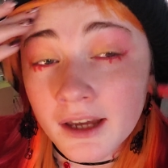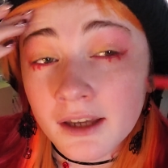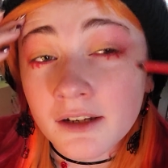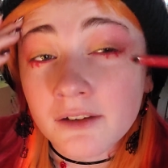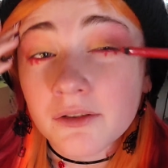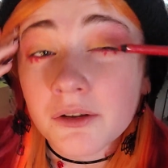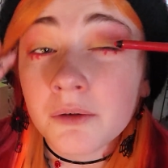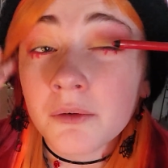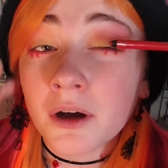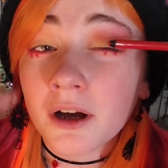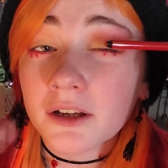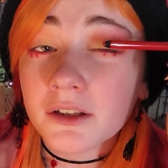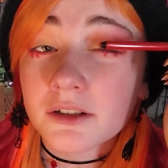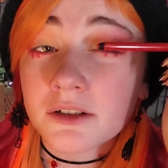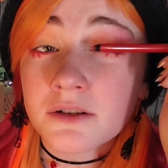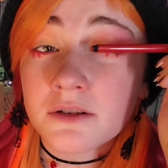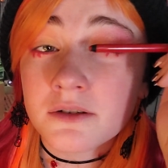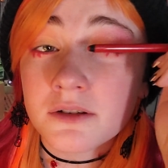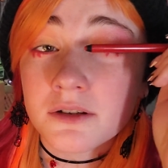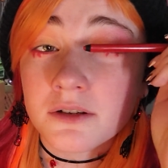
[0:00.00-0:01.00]
if you want
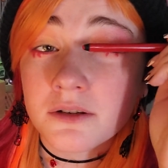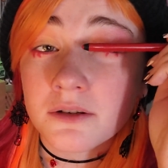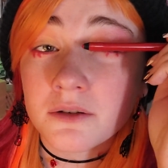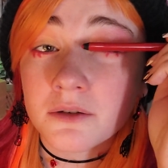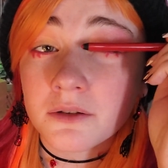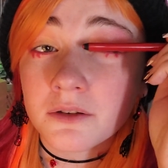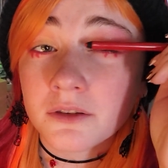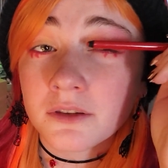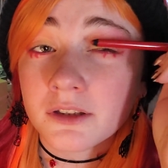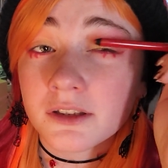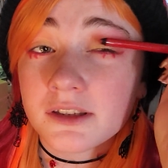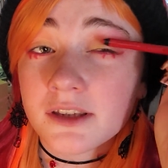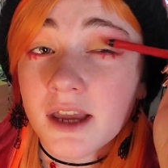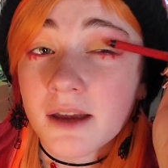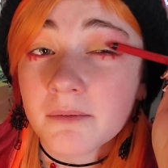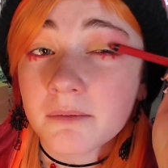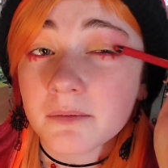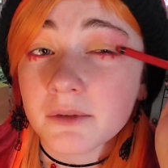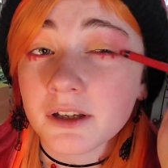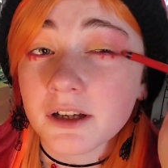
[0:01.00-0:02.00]
to do
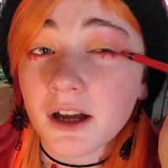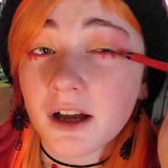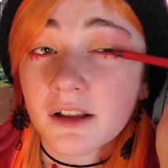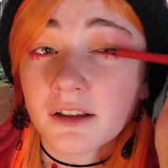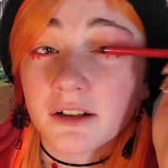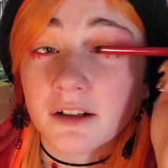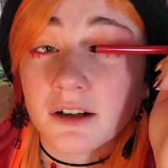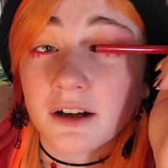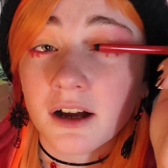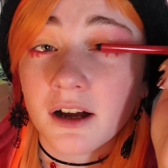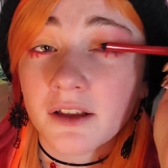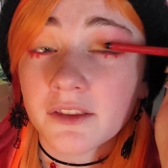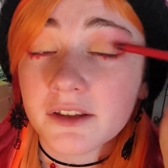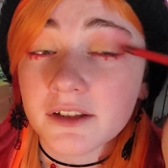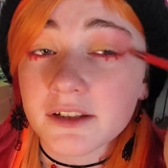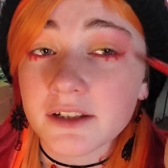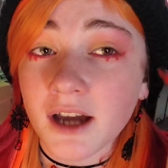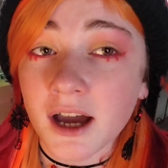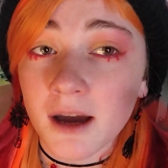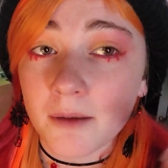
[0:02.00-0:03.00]
the color on the
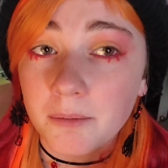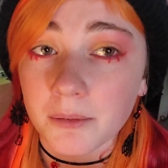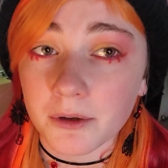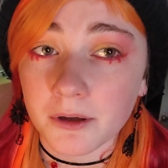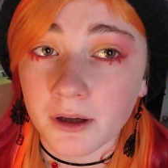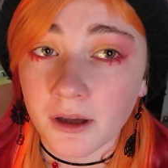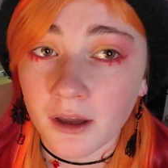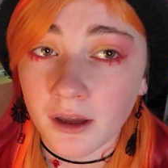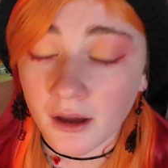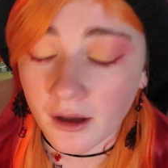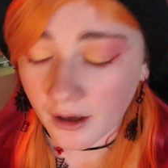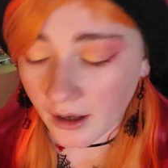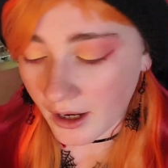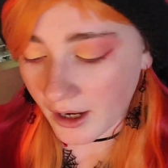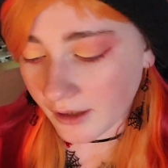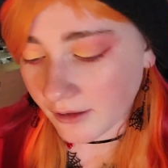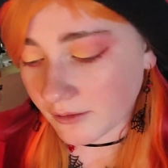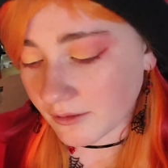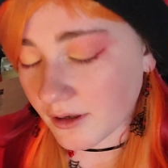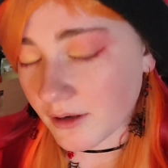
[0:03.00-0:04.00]
top.
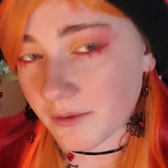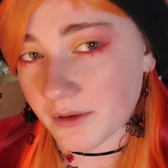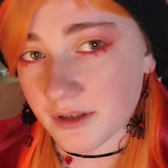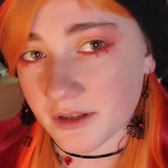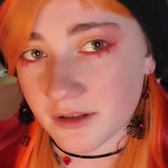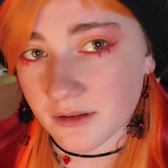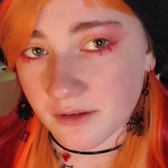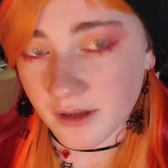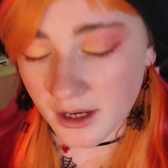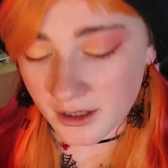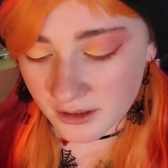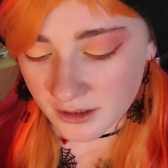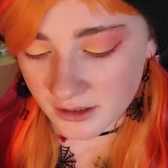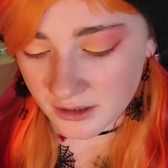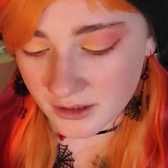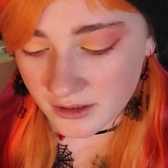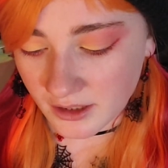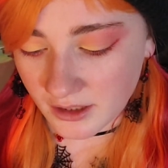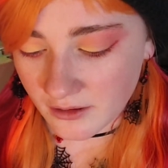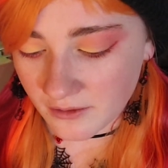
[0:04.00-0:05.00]
I don't always do that just
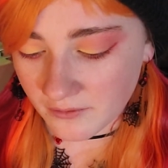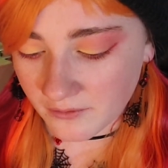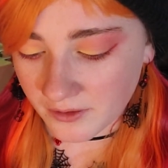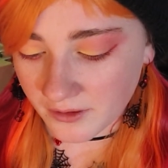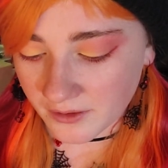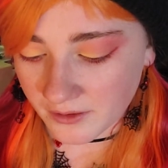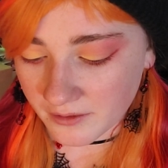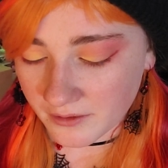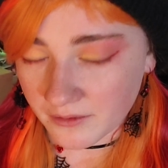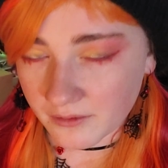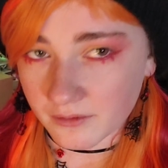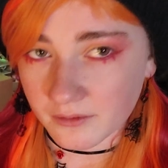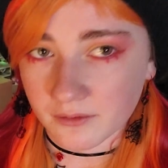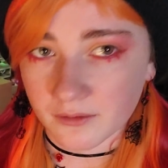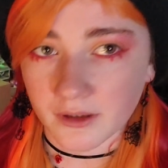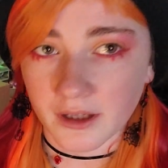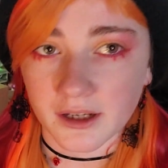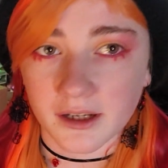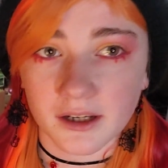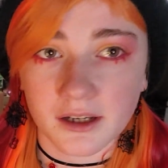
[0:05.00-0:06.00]
because I don't feel
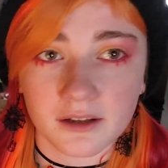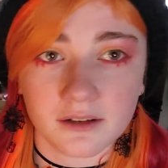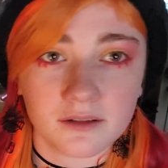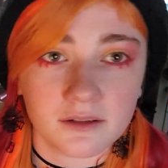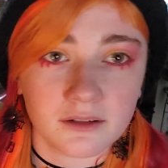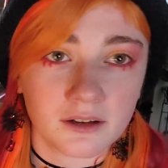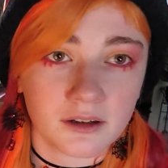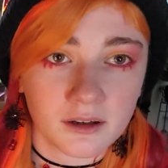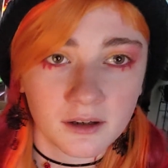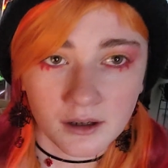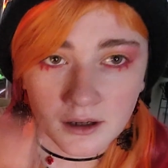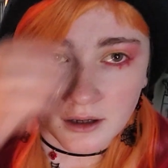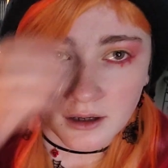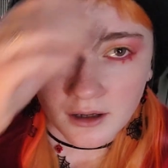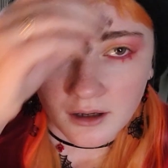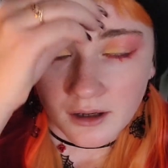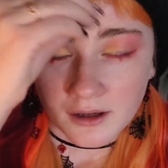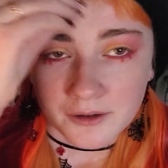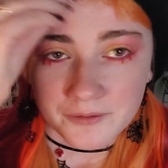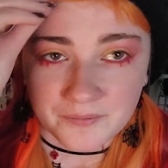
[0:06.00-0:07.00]
like it.
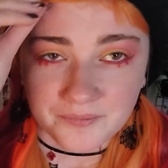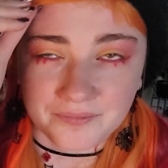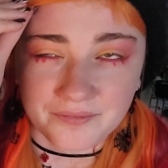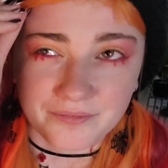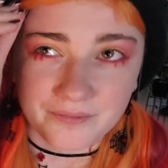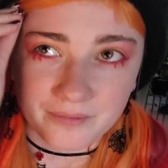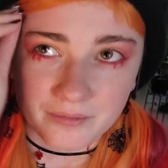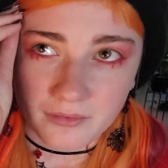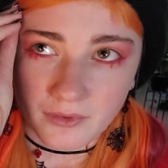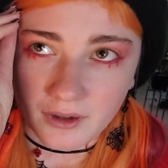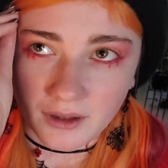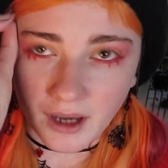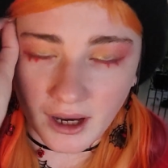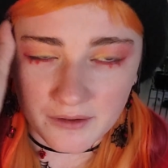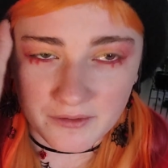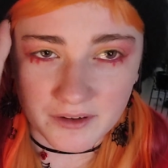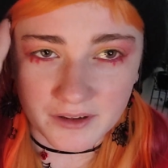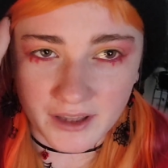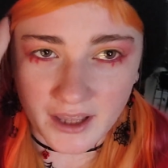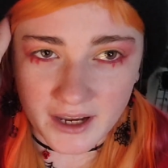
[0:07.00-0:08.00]
I
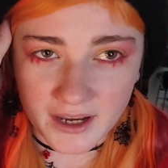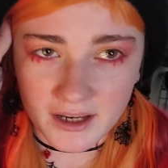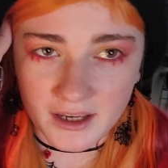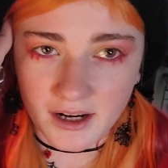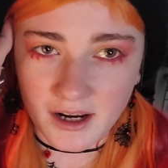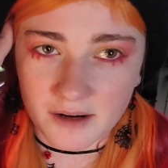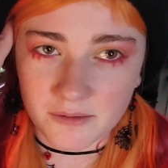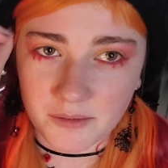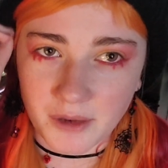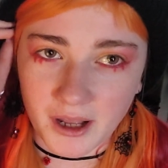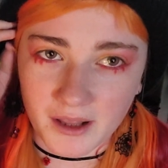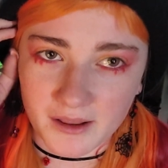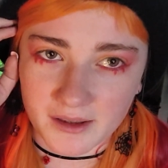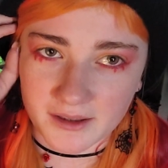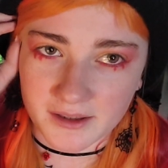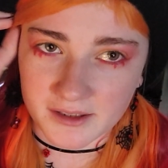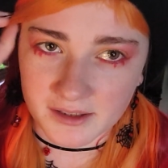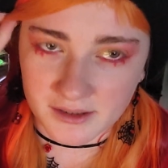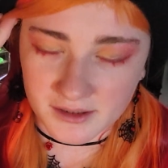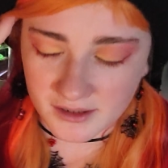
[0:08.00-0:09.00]
feel like it
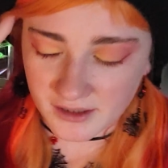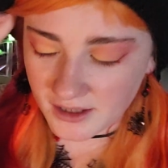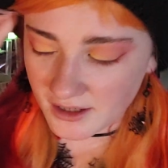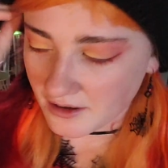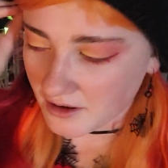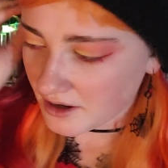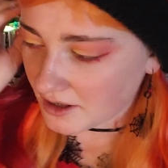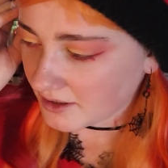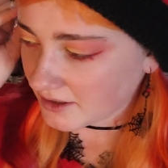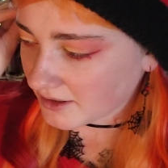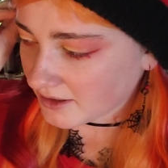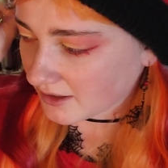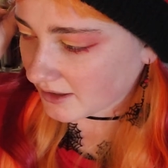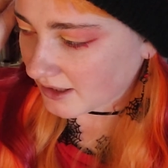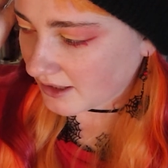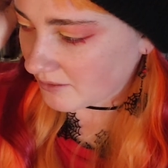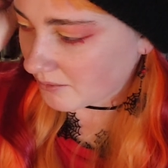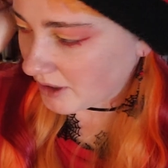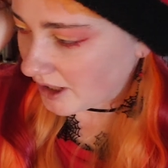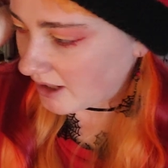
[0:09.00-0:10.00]
unbalances it,
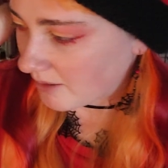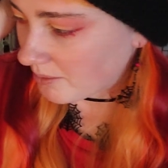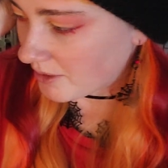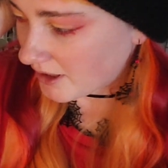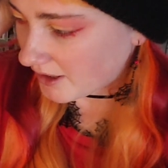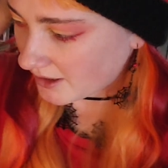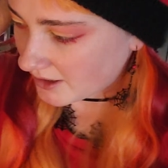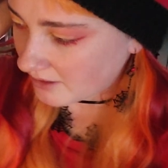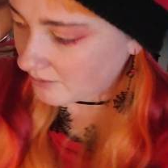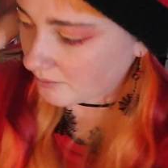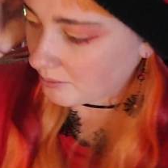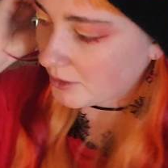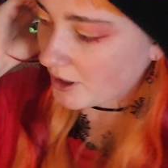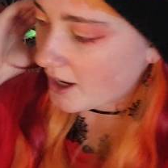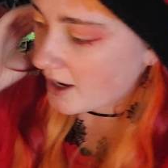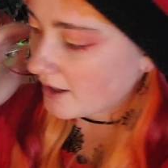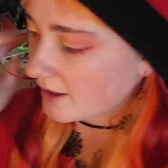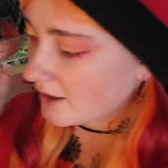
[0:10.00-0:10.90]
honestly, in my opinion. But